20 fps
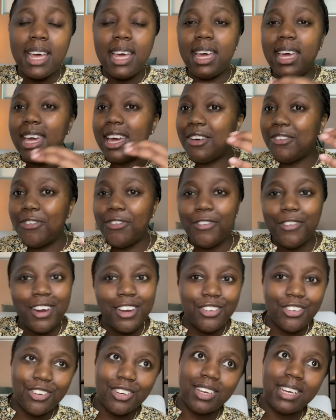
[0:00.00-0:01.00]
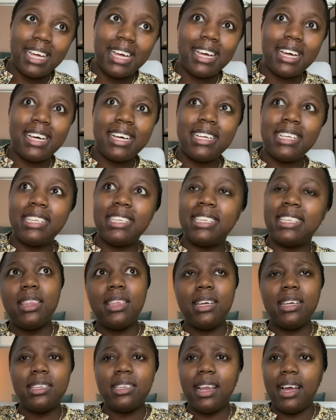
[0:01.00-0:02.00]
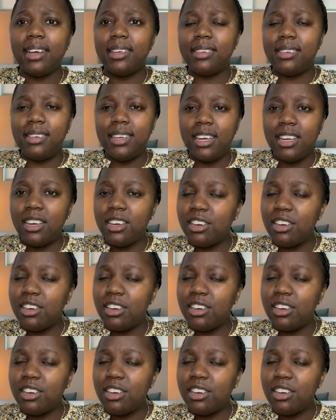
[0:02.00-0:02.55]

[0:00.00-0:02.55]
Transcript: air fresheners, things like stain